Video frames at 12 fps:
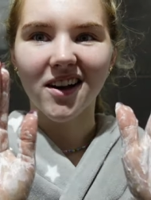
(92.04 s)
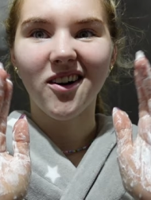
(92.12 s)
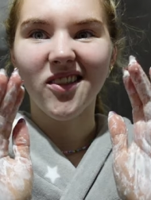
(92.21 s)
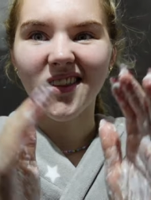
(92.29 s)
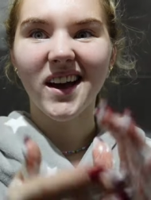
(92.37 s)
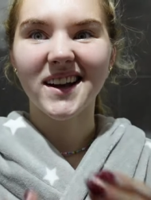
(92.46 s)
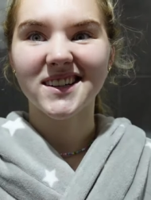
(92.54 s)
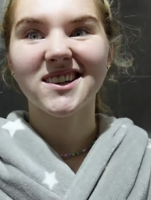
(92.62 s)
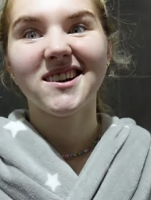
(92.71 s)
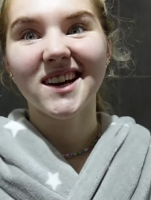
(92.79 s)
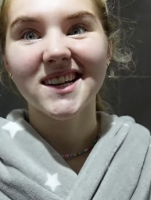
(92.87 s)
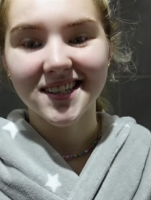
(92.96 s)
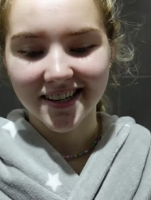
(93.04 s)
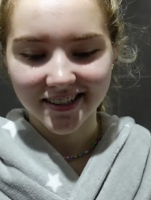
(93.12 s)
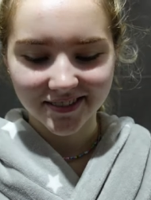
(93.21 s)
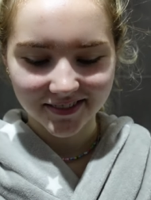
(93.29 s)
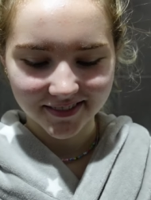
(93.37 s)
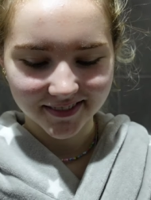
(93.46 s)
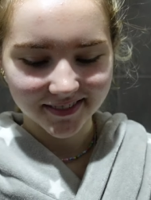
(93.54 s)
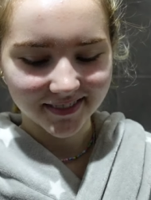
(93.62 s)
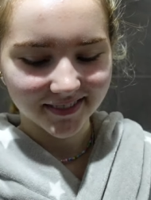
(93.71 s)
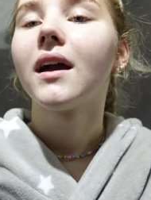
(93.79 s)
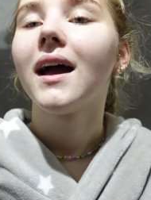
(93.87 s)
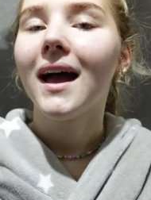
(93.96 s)
on that is crazy.
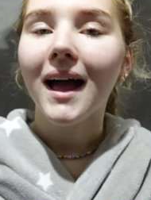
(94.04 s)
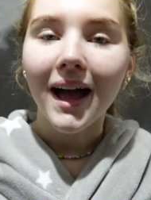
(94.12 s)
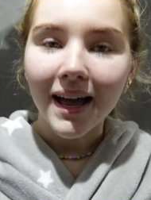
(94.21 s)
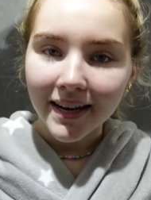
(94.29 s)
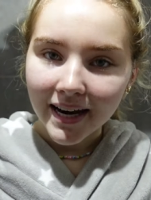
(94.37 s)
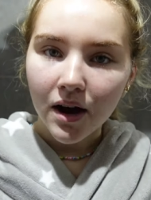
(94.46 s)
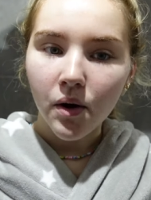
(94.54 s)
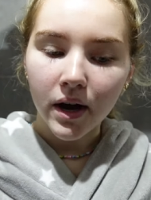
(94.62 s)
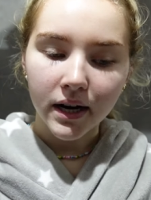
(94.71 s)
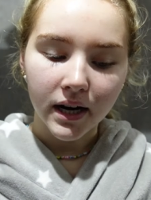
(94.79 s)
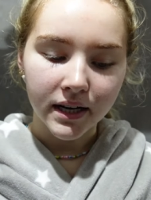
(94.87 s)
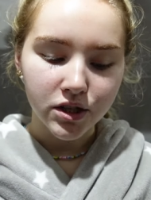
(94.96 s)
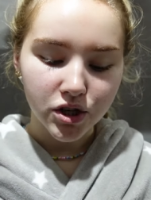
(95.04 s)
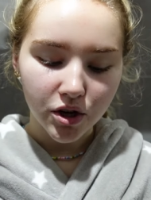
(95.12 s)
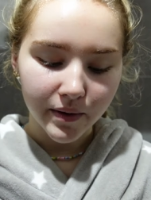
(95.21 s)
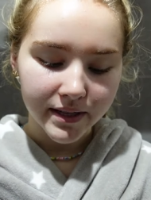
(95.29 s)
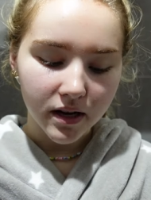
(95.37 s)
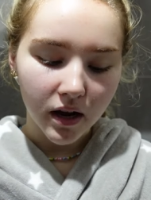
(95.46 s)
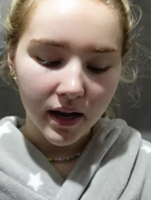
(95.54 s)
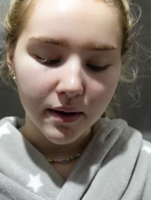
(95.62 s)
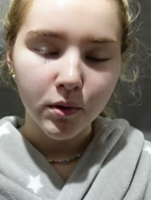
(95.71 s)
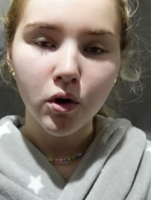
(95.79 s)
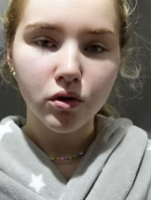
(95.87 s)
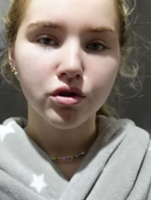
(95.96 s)
And now what I like to do is, I
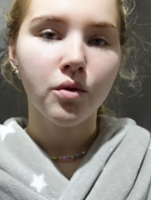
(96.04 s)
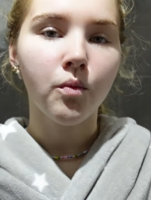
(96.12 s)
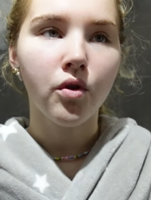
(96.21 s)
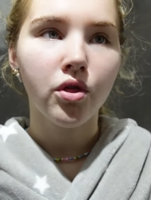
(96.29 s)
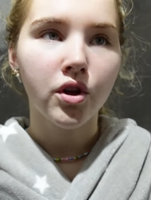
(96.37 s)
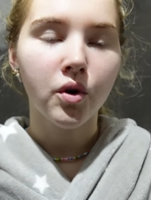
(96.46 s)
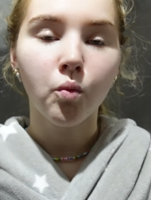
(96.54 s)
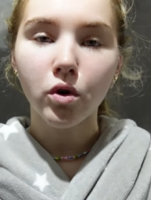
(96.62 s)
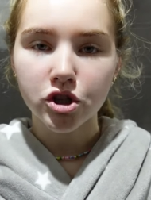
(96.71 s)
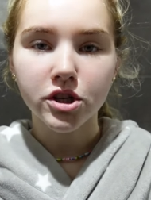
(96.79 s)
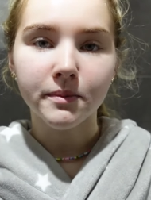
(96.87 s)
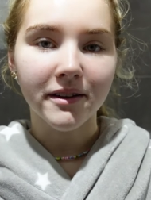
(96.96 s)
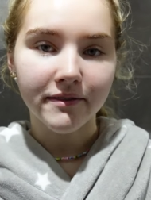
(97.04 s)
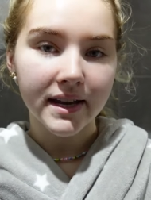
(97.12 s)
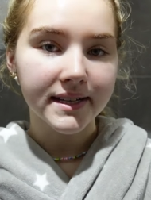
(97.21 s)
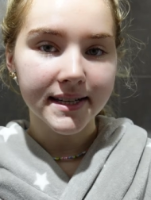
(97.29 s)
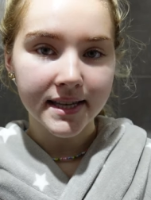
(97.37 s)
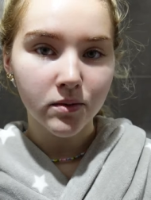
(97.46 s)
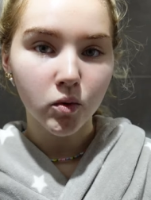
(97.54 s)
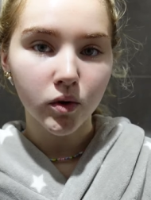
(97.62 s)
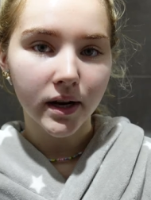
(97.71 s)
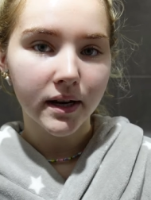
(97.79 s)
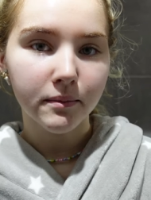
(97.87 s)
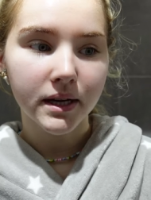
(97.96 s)
am not someone that washes my face in the
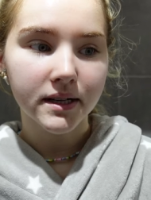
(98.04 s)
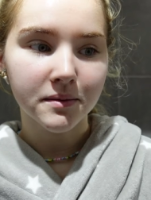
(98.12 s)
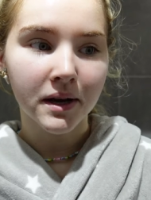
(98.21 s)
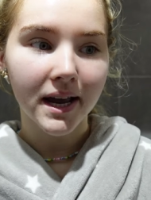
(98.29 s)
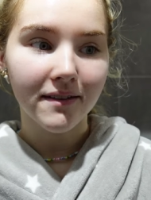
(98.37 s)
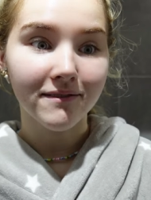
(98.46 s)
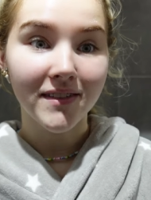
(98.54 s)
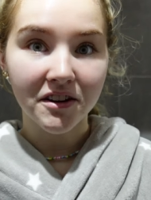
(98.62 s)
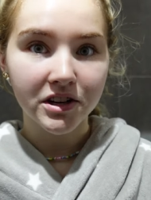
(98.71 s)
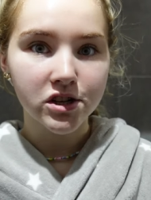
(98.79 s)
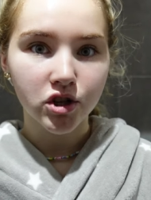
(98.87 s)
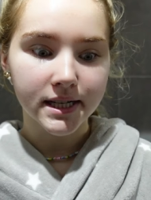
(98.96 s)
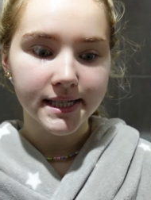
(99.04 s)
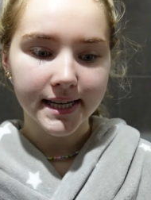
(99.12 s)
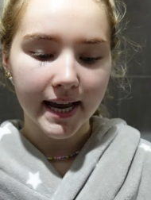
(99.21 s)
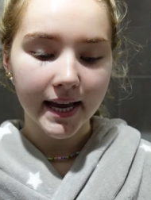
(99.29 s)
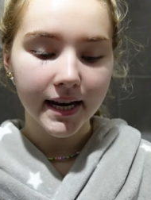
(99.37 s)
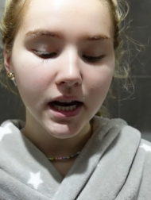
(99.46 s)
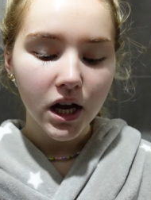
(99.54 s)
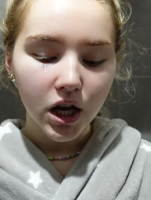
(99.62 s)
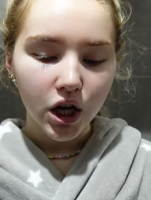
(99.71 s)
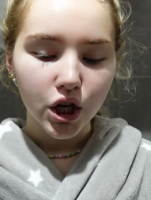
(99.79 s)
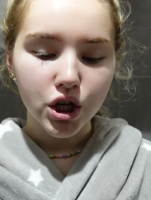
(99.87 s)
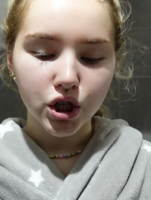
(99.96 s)
morning because I have very dry skin.
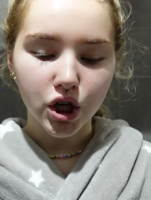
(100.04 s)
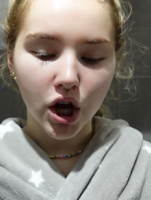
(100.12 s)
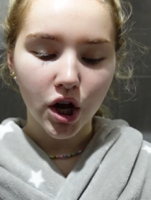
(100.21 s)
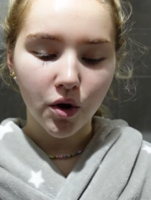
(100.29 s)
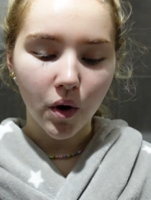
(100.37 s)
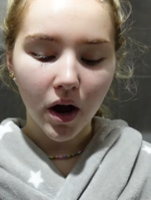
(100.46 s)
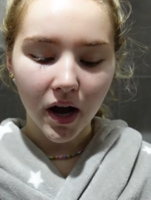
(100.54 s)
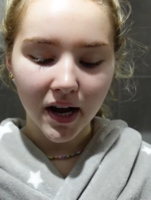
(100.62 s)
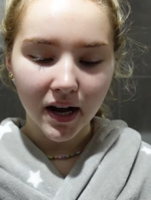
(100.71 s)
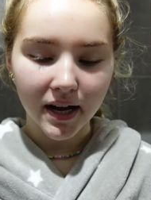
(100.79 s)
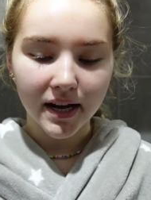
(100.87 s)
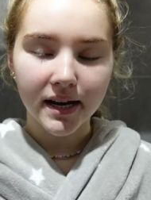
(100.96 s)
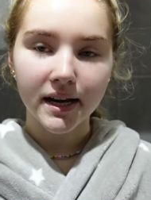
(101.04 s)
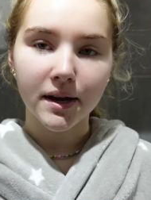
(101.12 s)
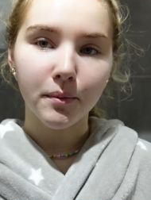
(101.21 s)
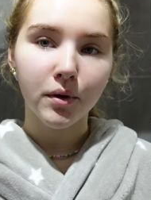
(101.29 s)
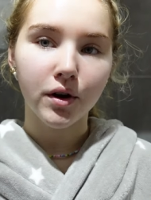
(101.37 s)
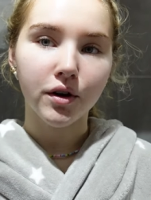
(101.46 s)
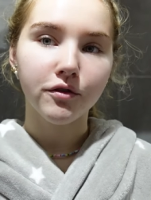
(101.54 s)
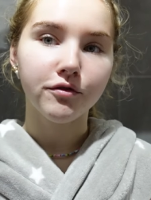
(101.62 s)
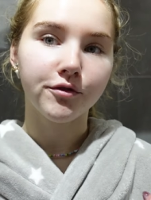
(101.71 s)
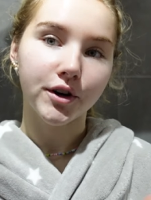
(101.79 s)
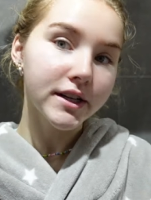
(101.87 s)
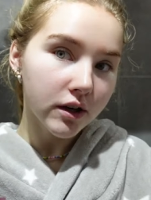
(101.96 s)
So I put
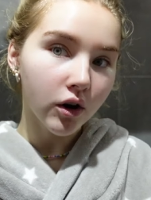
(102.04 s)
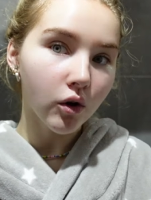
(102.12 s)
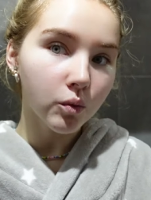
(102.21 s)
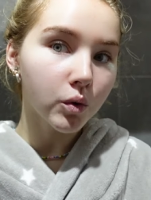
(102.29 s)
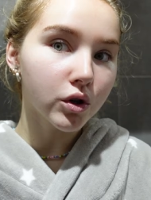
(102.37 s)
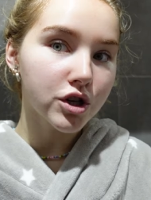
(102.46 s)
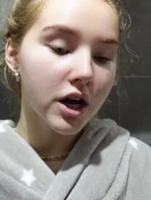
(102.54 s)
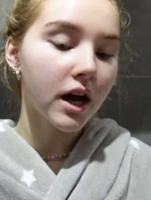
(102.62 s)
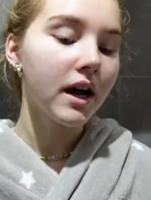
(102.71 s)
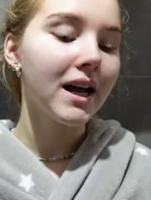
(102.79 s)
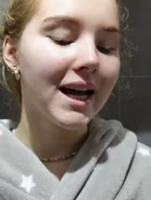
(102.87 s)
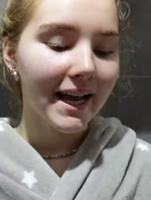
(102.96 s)
freezing cold water